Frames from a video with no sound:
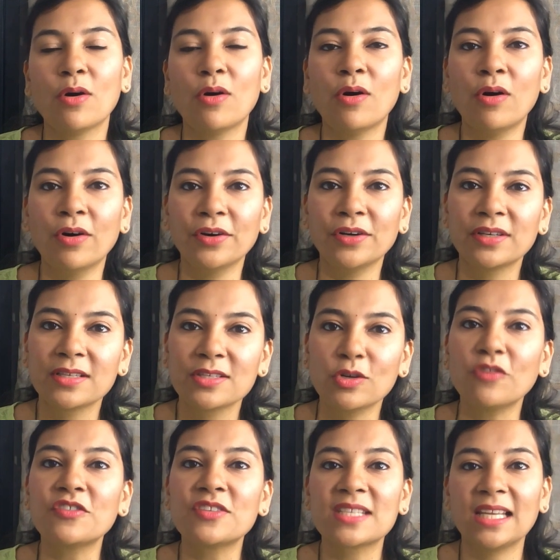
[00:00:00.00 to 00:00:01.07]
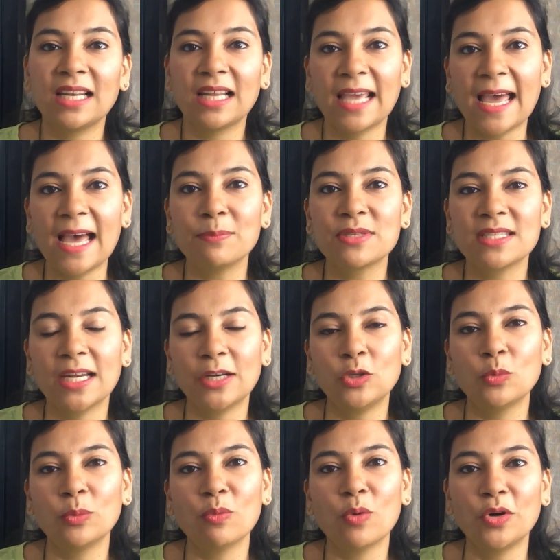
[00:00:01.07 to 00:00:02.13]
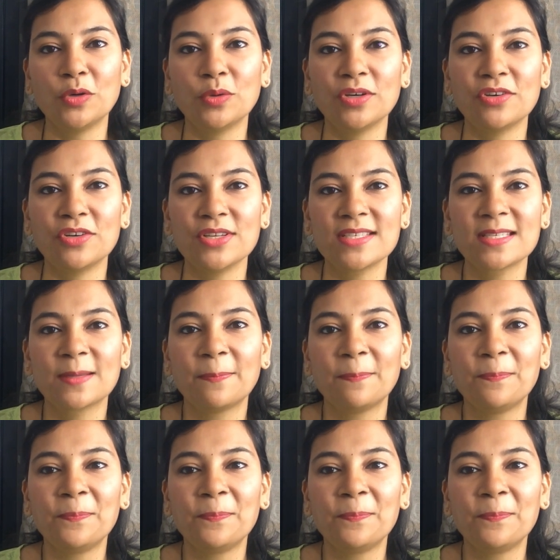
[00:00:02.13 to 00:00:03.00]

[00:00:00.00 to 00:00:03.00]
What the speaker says: or soft skill gaps that you may want to address.